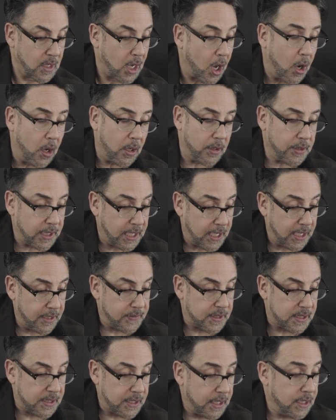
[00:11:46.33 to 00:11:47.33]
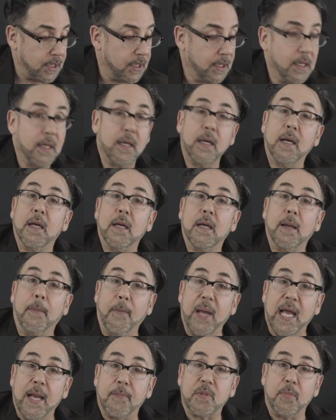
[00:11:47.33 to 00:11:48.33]
All in the key of C.
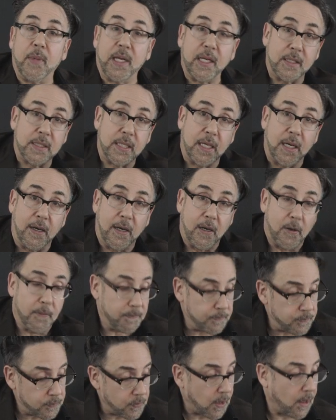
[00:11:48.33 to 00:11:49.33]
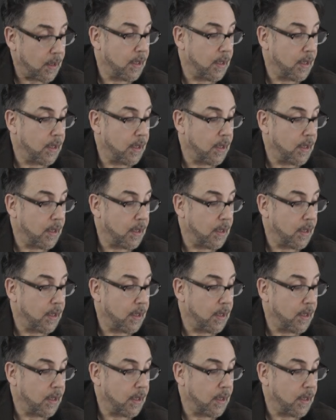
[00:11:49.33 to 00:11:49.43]
Mapped my guitar out.